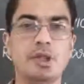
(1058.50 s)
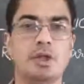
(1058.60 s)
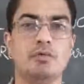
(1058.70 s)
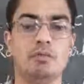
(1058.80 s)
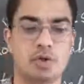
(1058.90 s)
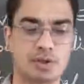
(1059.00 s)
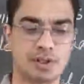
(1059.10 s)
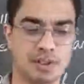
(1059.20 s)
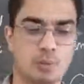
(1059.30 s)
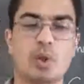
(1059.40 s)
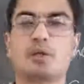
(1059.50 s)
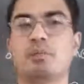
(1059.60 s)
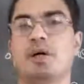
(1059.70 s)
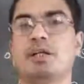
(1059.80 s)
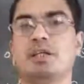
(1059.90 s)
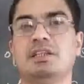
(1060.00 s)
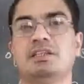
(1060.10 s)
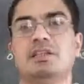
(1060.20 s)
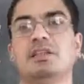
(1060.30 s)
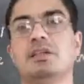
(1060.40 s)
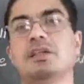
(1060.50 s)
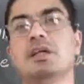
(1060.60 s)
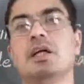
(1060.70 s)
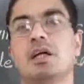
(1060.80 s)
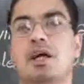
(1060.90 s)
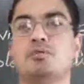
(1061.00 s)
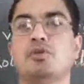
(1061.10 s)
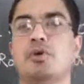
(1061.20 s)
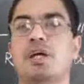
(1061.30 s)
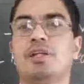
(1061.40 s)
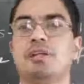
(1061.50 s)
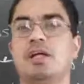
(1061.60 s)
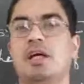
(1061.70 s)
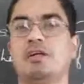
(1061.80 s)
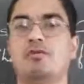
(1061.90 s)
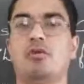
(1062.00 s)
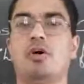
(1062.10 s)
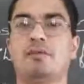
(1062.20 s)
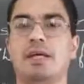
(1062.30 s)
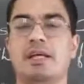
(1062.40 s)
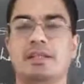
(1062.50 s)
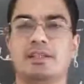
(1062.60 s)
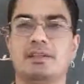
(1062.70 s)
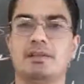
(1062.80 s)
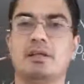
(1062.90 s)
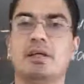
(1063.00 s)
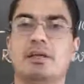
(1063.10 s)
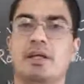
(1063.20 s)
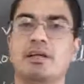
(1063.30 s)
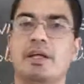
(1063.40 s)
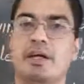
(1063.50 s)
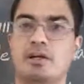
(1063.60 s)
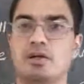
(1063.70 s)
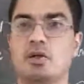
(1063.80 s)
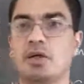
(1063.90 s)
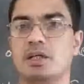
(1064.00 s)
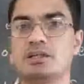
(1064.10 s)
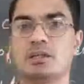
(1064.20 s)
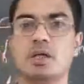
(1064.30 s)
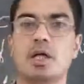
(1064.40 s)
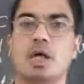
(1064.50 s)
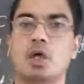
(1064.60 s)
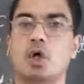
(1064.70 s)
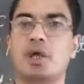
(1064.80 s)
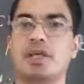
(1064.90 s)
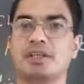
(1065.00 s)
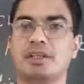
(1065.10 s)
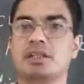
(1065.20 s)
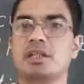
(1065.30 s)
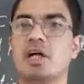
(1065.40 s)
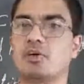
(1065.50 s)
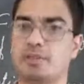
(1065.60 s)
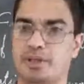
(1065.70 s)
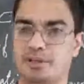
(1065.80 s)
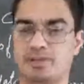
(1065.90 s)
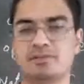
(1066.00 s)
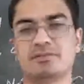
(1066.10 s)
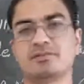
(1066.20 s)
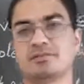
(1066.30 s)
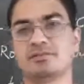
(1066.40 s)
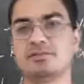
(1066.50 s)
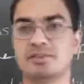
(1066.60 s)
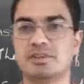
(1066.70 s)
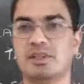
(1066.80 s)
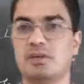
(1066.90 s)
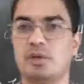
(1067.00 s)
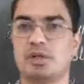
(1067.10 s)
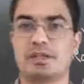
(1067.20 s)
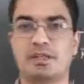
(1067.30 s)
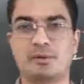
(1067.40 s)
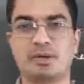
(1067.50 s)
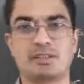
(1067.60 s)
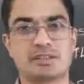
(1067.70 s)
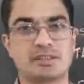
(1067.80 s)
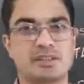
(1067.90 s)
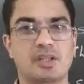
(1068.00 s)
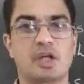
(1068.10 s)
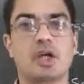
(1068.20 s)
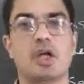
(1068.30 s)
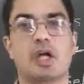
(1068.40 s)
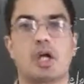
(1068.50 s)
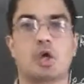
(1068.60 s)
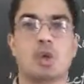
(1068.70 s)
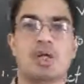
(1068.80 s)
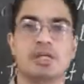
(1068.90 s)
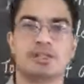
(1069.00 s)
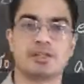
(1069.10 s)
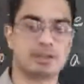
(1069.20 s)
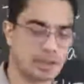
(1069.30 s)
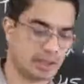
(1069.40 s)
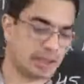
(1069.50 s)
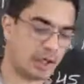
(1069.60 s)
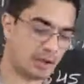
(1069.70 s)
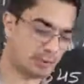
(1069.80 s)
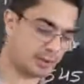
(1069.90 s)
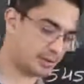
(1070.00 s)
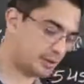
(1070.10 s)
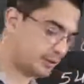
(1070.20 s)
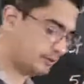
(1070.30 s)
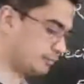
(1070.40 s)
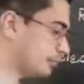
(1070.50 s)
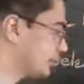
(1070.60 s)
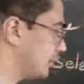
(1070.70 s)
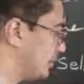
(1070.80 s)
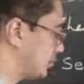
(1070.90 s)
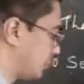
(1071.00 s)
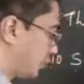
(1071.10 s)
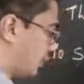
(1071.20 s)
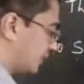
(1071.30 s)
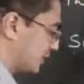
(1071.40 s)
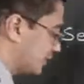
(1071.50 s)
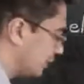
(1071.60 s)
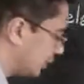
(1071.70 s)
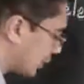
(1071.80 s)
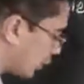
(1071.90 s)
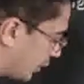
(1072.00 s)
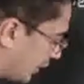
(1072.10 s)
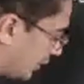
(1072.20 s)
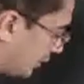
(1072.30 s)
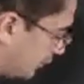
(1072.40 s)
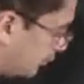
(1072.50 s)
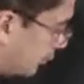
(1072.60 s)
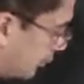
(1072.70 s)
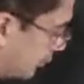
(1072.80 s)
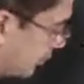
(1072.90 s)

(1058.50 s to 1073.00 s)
if more than one parties come together and form the election, then they are known as coalition government. What are they known as? Coalition government. So what is coalition?